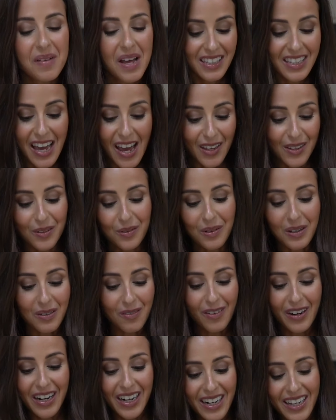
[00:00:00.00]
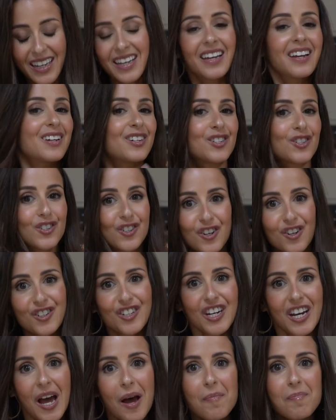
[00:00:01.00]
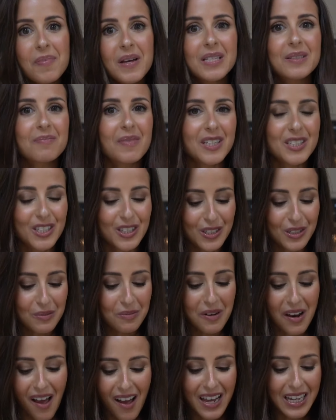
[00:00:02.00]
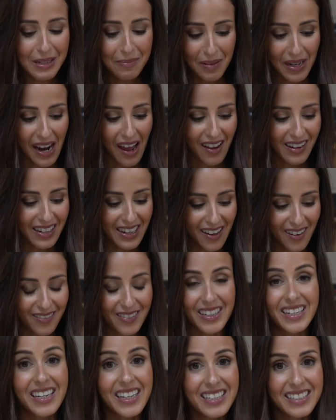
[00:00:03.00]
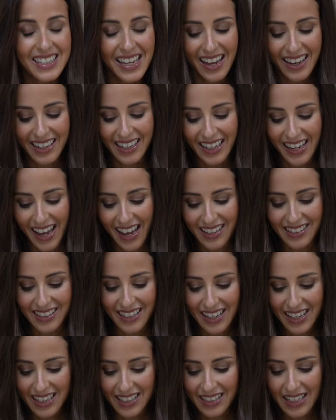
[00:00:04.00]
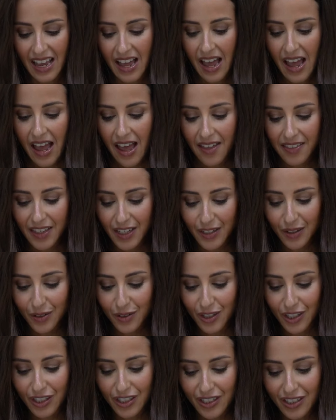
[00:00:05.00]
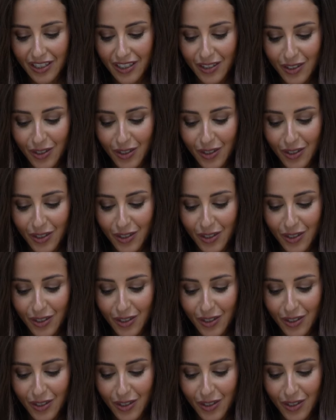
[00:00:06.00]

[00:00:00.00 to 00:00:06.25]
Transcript: yeah, you can really zhuzh it up as much as you like, but I love it exactly as is. And then you just